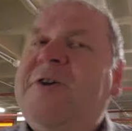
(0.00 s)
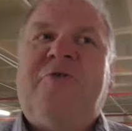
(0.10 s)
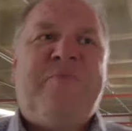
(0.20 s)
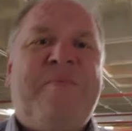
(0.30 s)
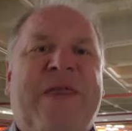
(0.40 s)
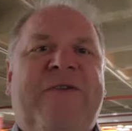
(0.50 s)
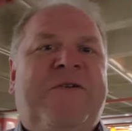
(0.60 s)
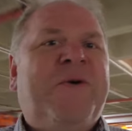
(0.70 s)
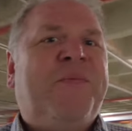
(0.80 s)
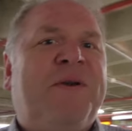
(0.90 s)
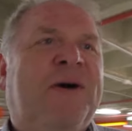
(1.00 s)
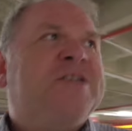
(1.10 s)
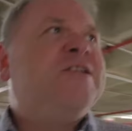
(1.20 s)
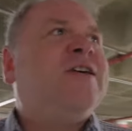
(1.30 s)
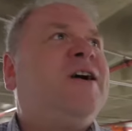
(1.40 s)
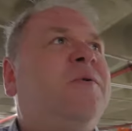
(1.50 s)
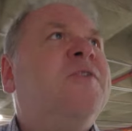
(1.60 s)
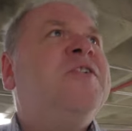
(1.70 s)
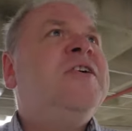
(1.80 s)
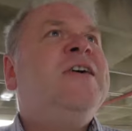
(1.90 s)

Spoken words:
couldn't remember there for a moment where CICAR was.